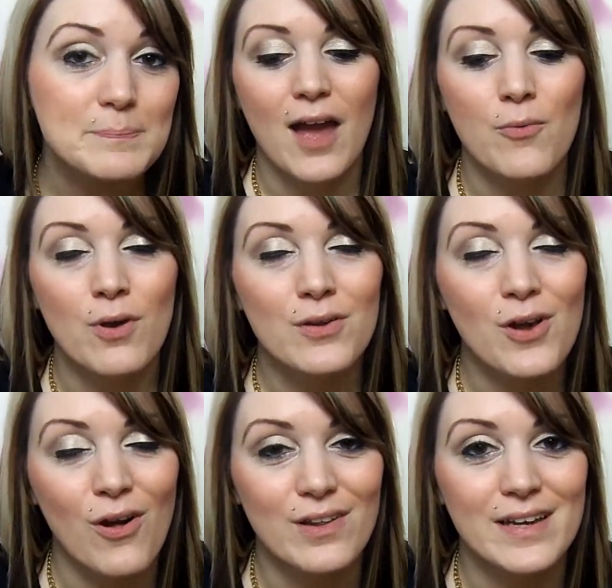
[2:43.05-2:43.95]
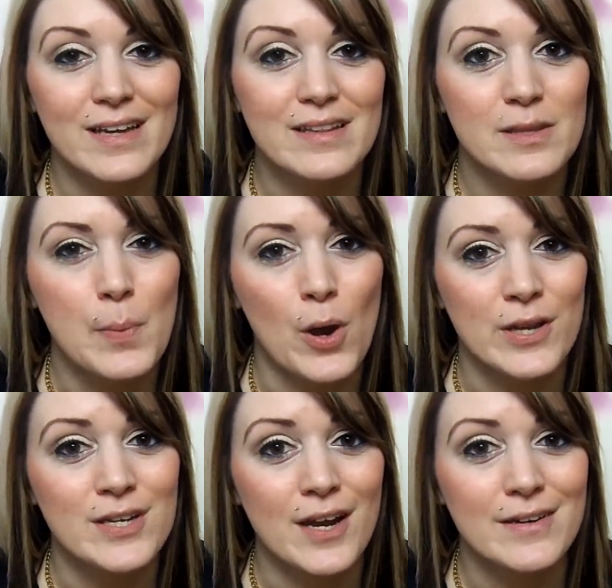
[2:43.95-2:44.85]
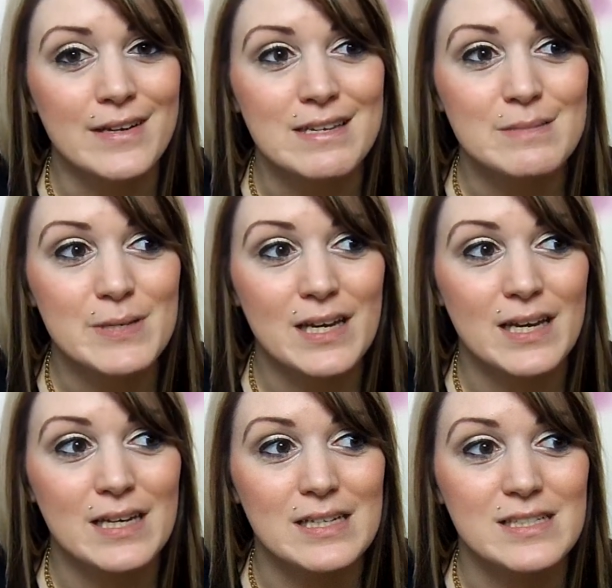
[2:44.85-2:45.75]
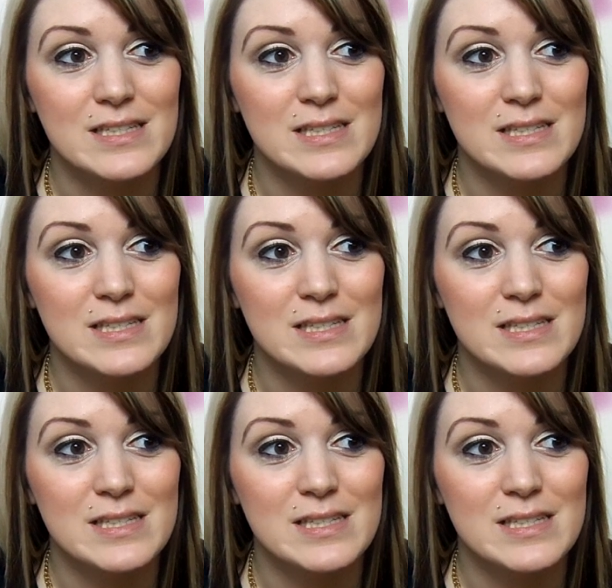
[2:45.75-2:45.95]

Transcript: I want to call it the Bonnie Diaries because